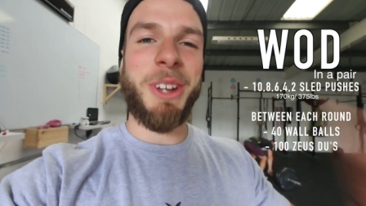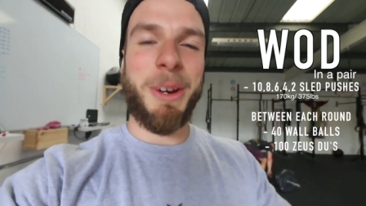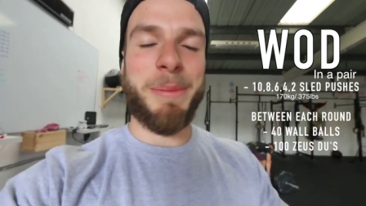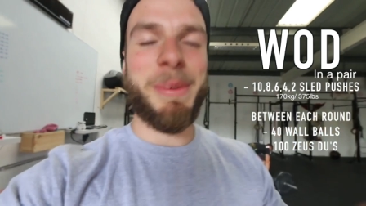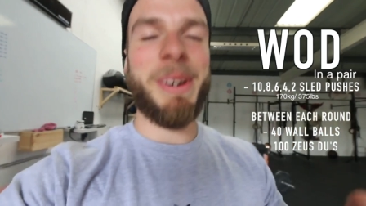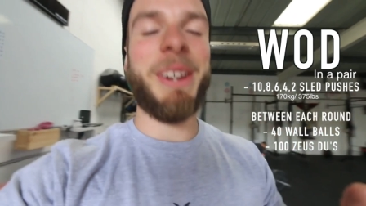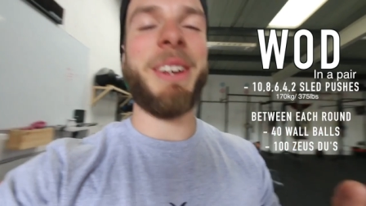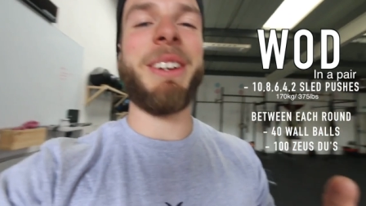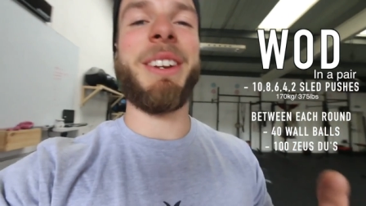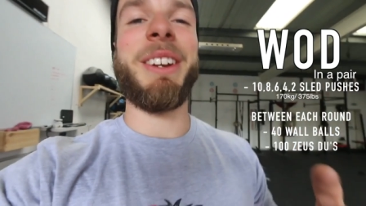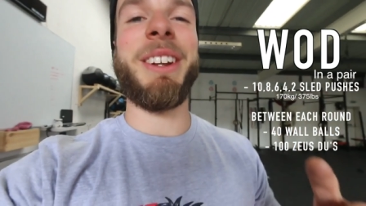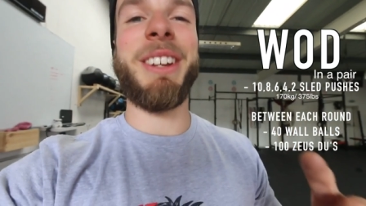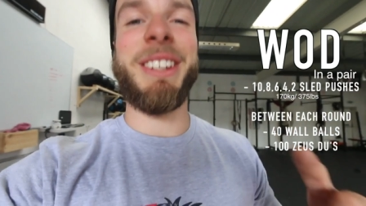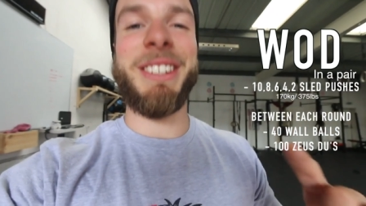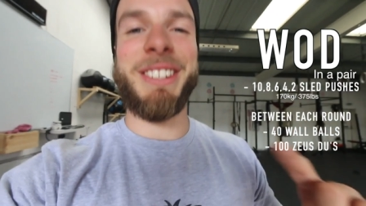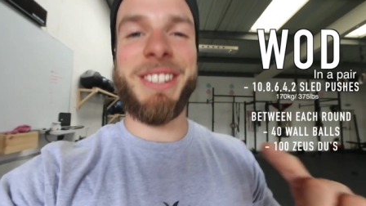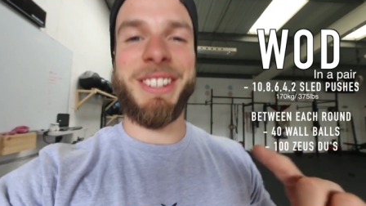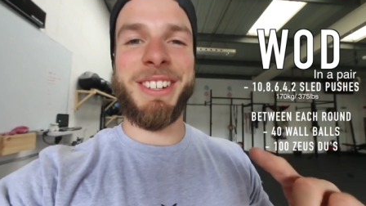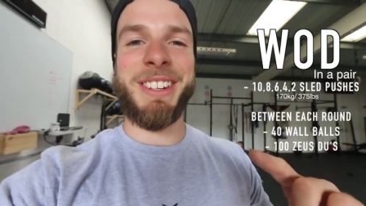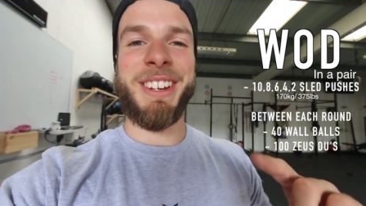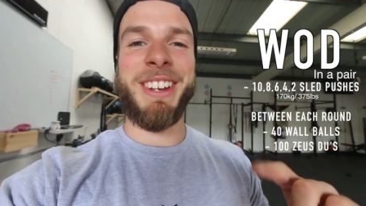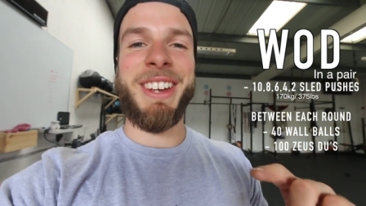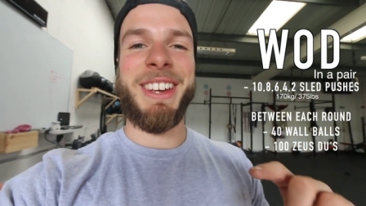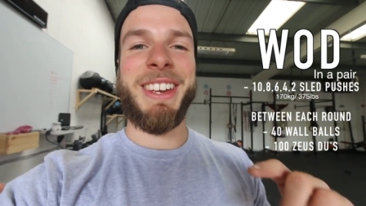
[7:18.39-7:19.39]
double
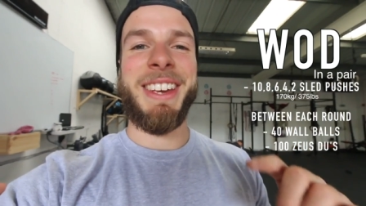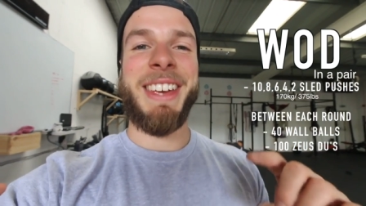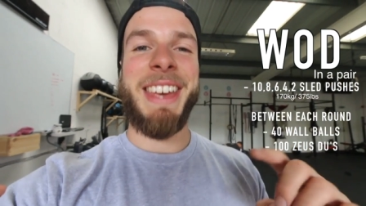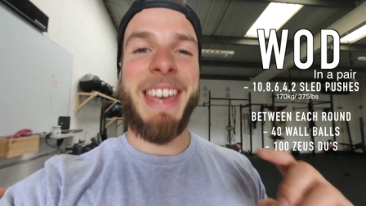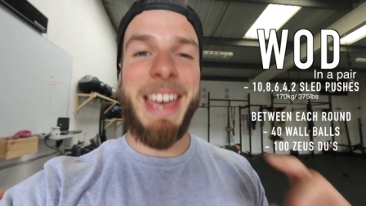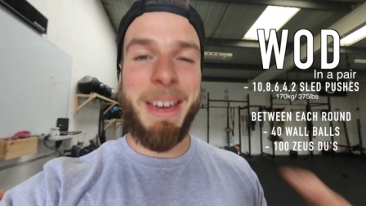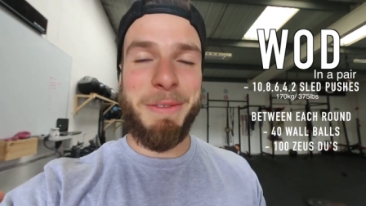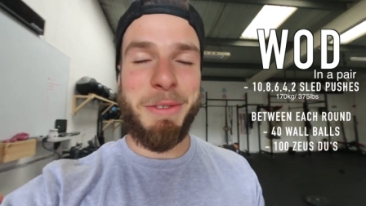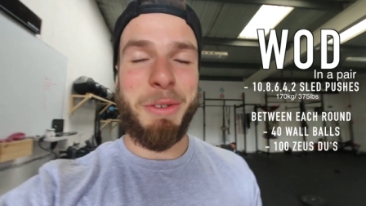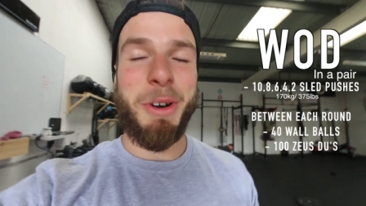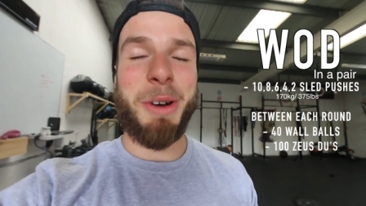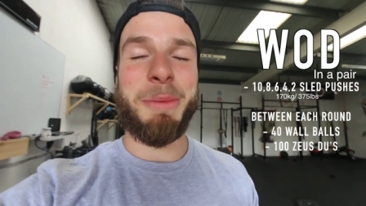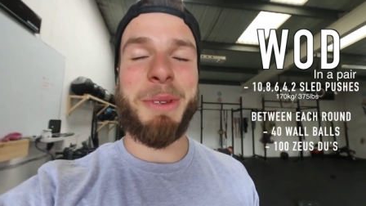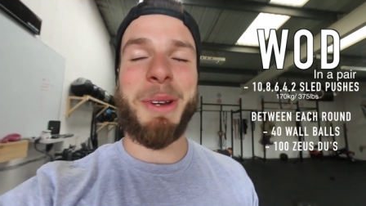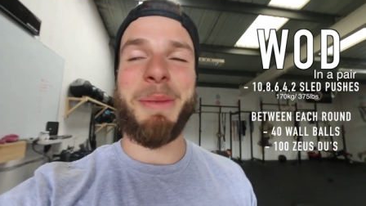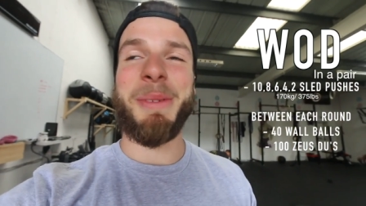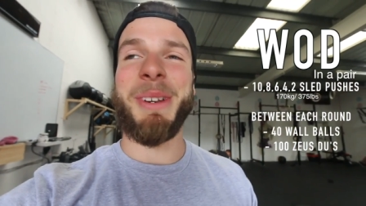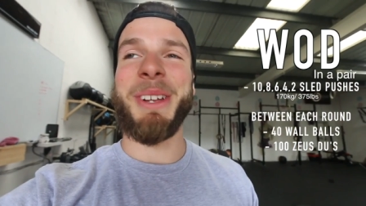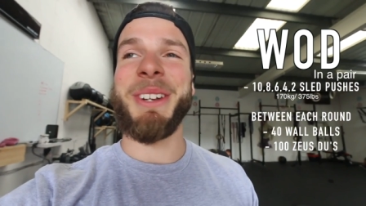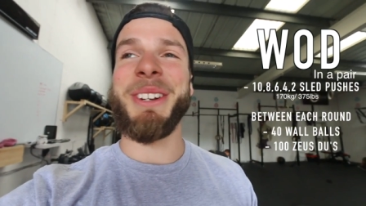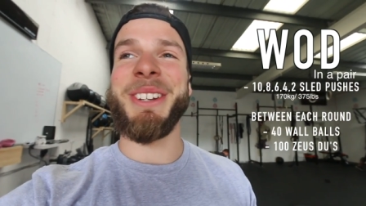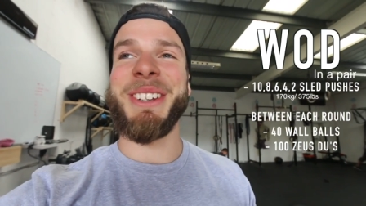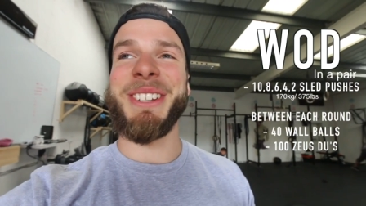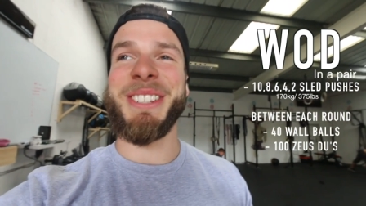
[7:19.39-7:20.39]
unders, heavy rope
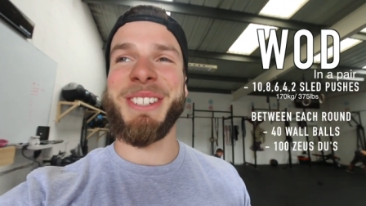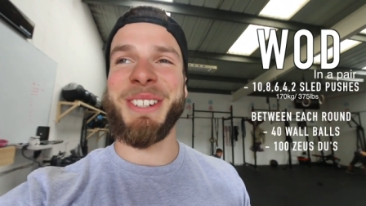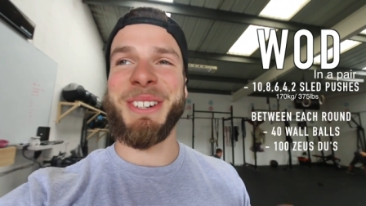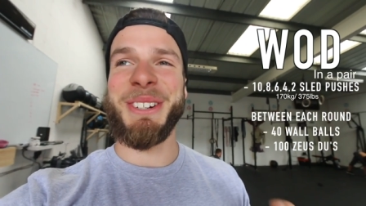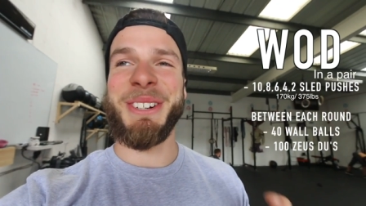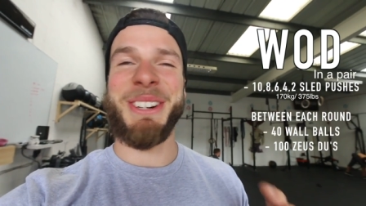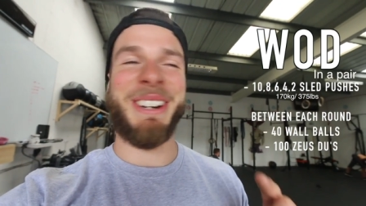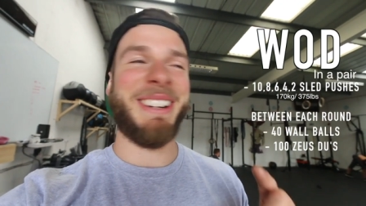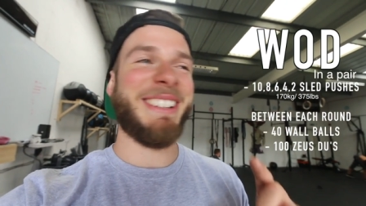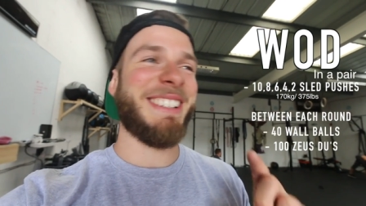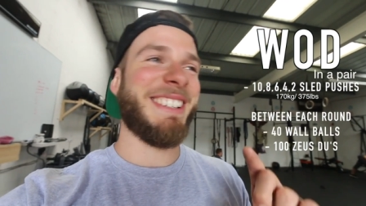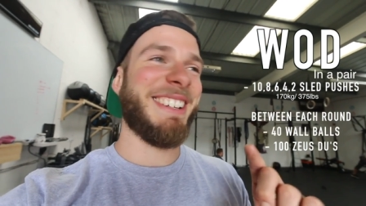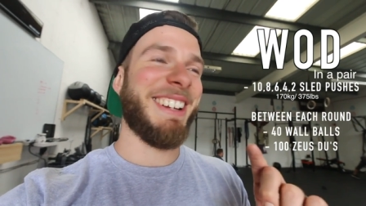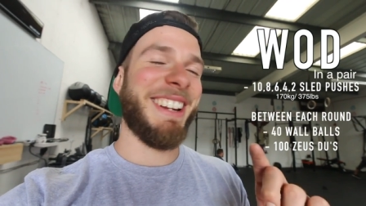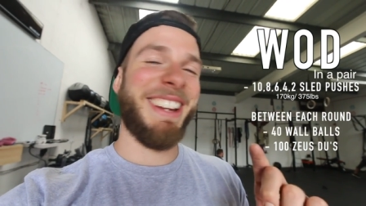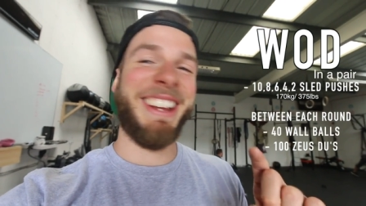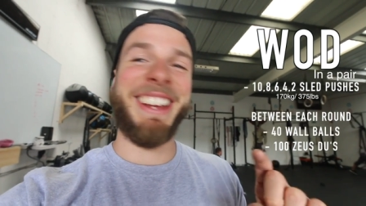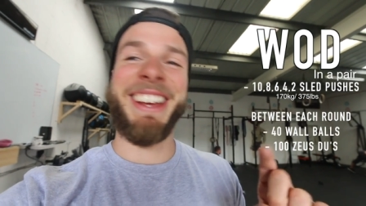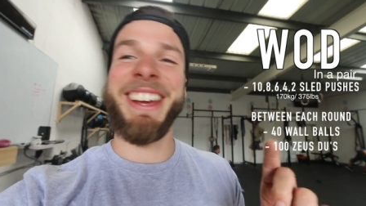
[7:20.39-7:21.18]
double unders, which